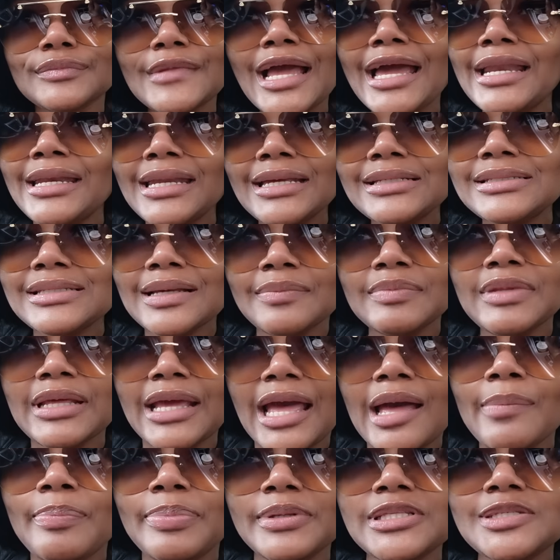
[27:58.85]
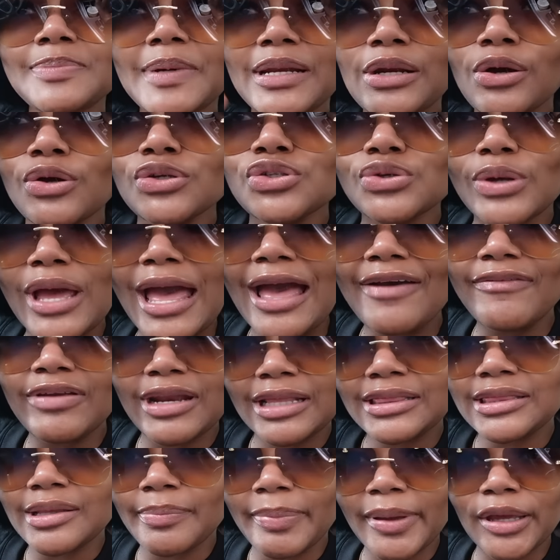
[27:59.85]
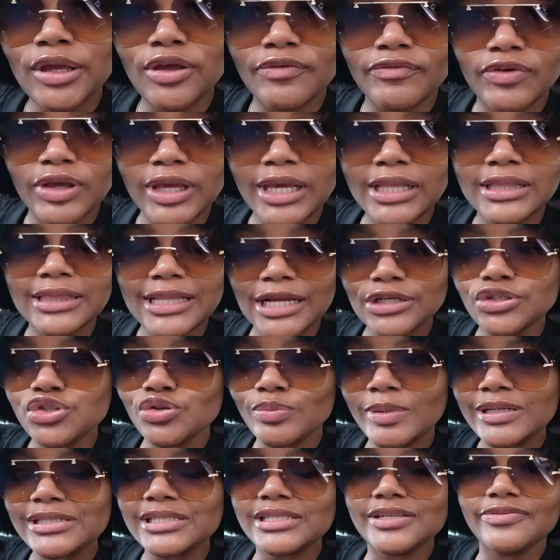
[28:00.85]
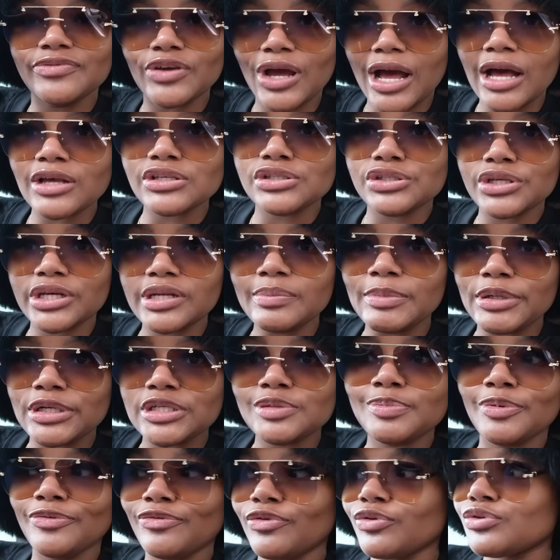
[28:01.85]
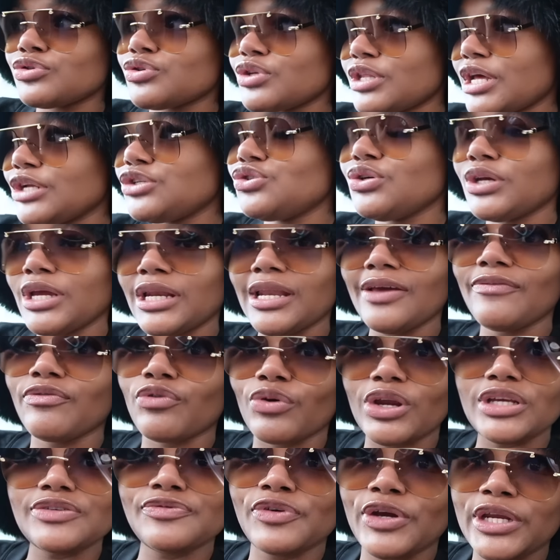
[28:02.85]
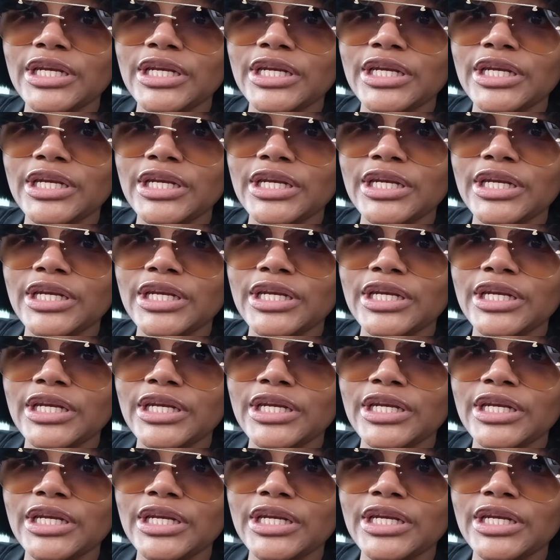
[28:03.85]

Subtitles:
Unless something happens. But also have it at the back of your head that you must leave your house 30 minutes before so that you can have grace for